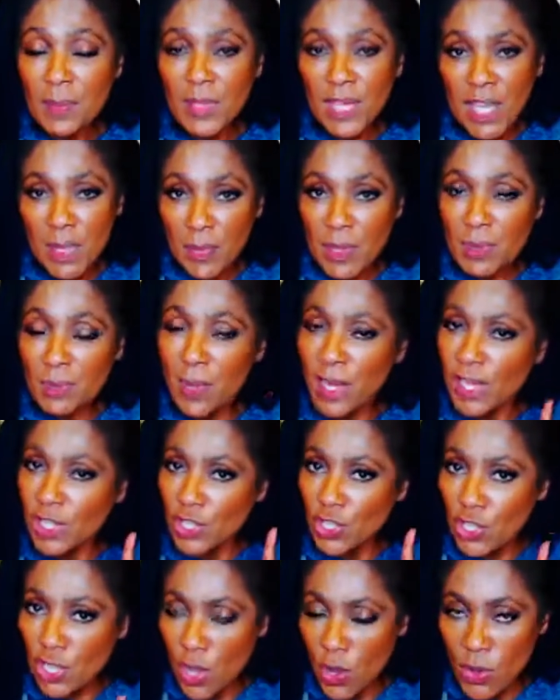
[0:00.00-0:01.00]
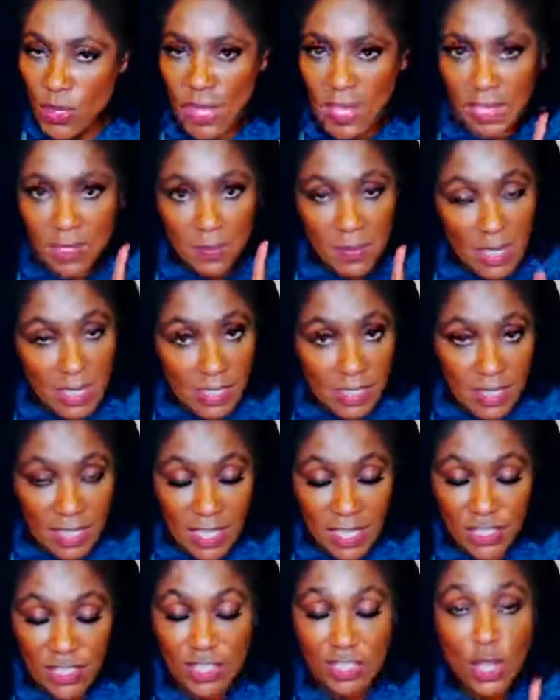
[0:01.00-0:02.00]
Keep in mind, yoga and
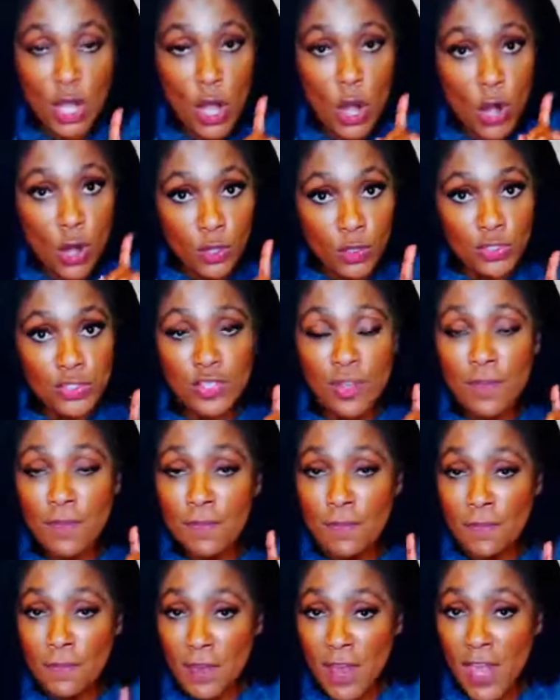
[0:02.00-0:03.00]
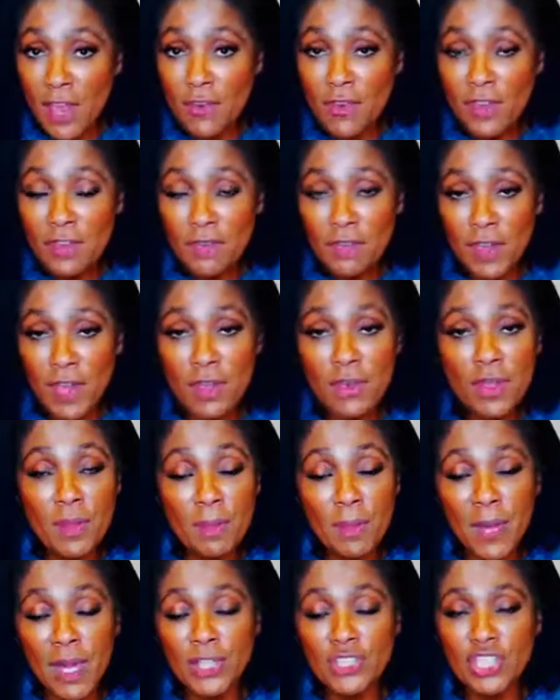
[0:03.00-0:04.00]
meditation are also very
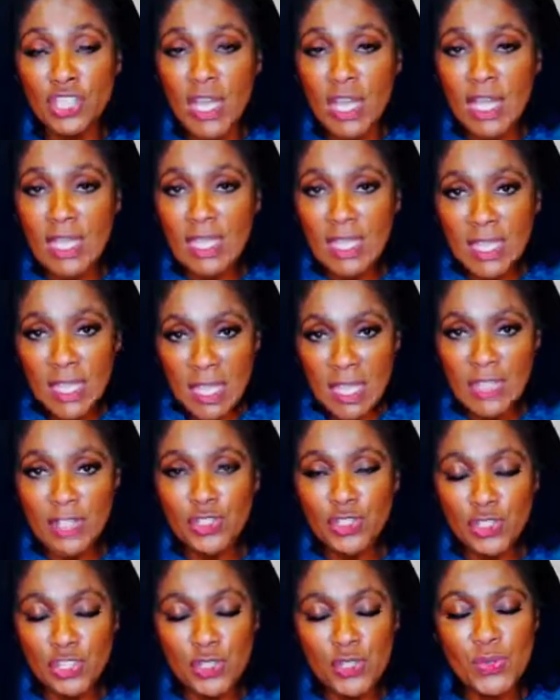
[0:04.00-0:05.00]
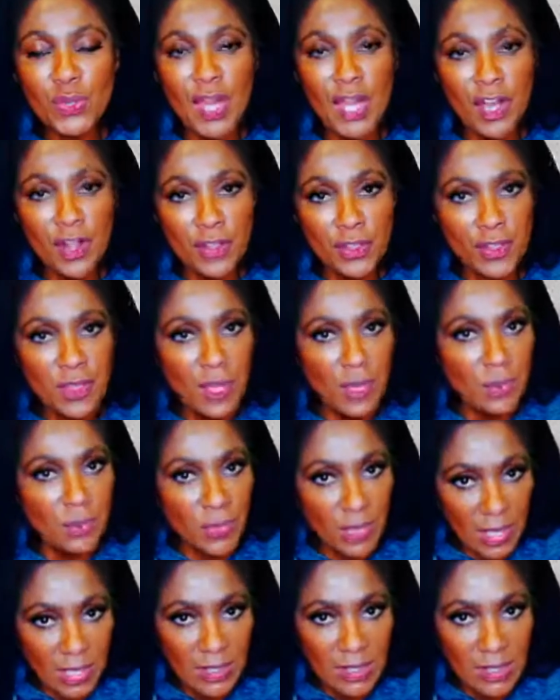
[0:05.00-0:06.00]
much linked to healthier
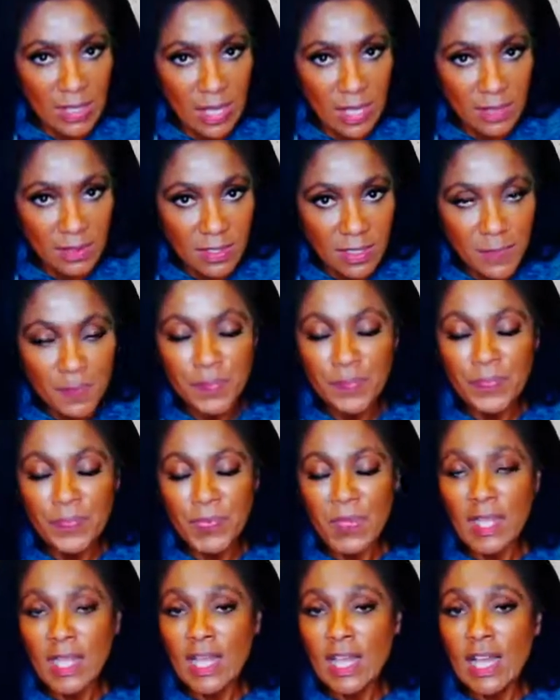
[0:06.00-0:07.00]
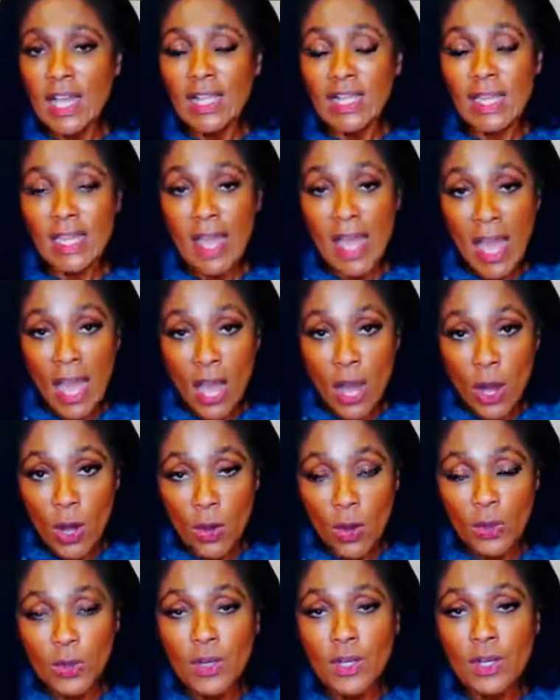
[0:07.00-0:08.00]
brain cells.
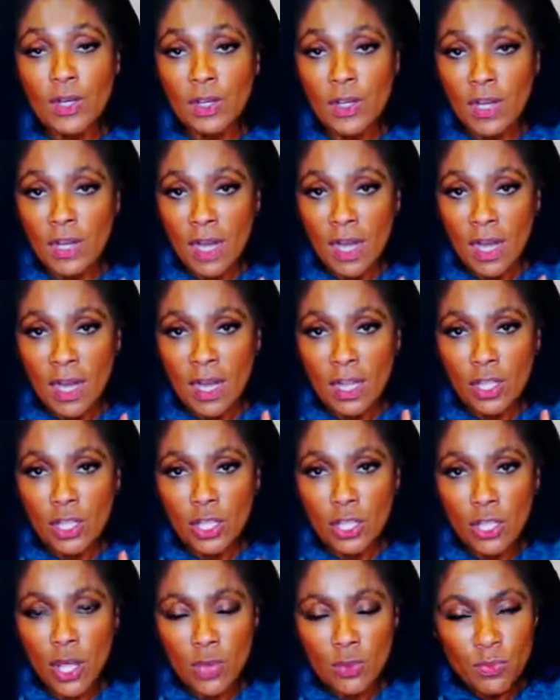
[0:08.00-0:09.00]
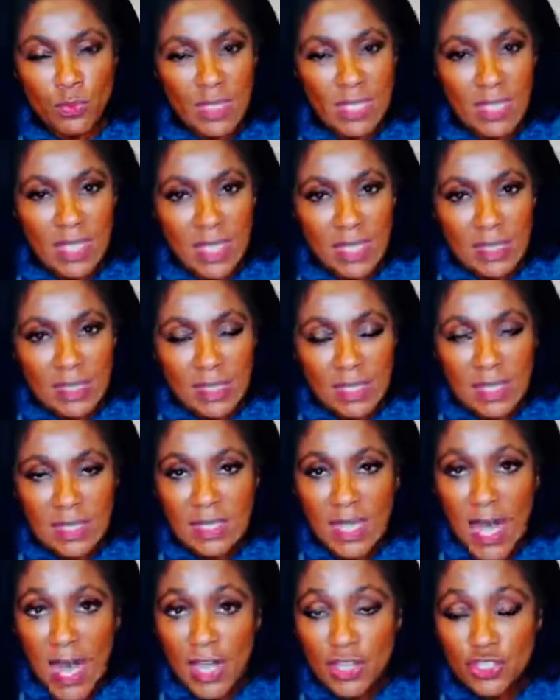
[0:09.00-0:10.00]
Now, loneliness
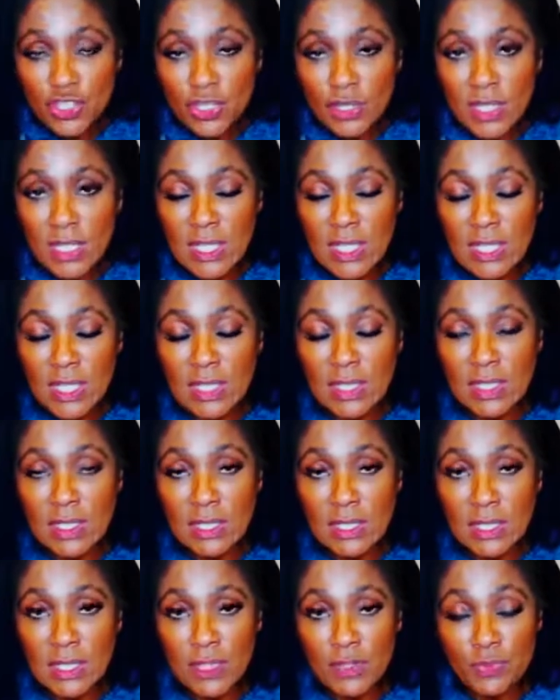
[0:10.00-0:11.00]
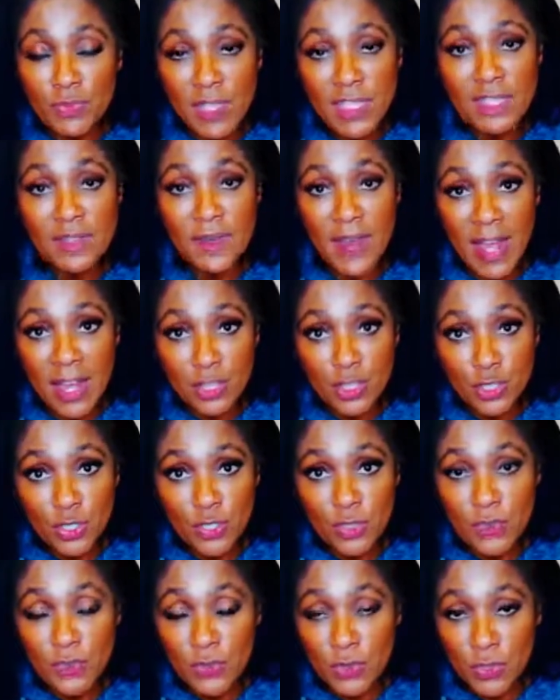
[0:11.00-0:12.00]
is actually a risk
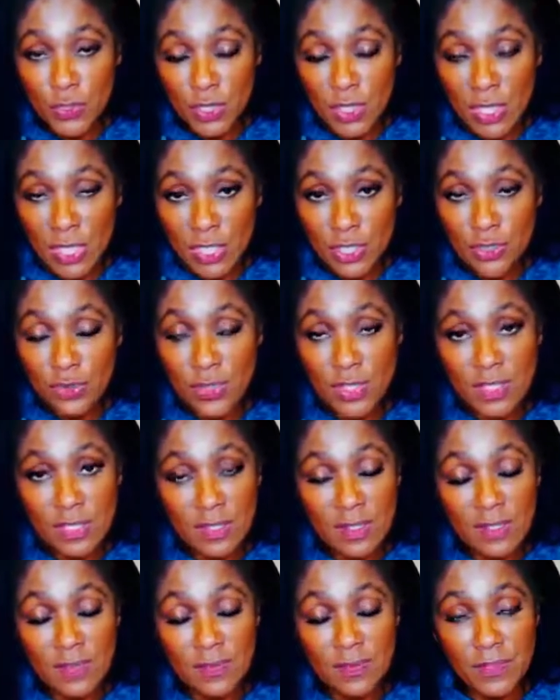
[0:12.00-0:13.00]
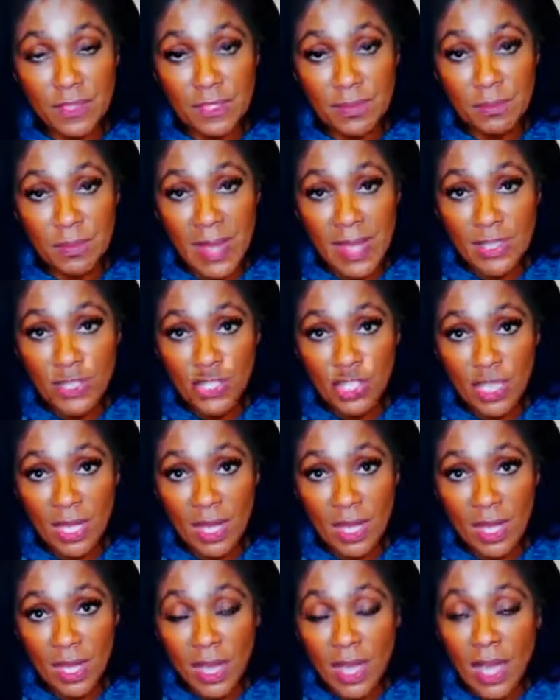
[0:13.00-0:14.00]
factor for increase of
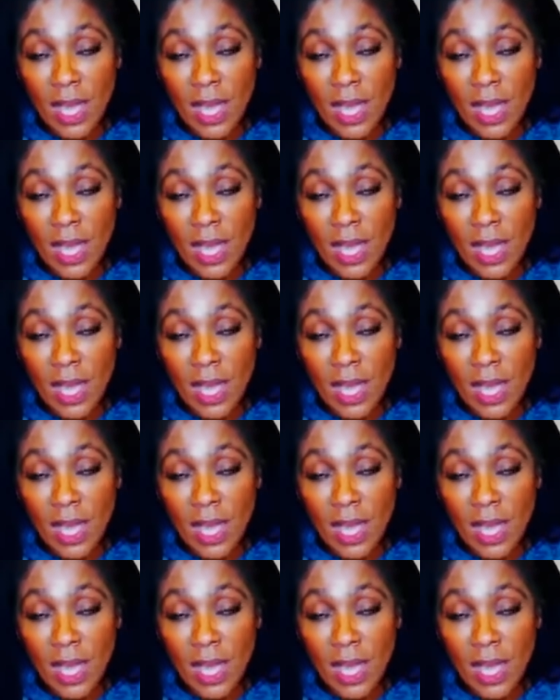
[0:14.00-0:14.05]
dementia.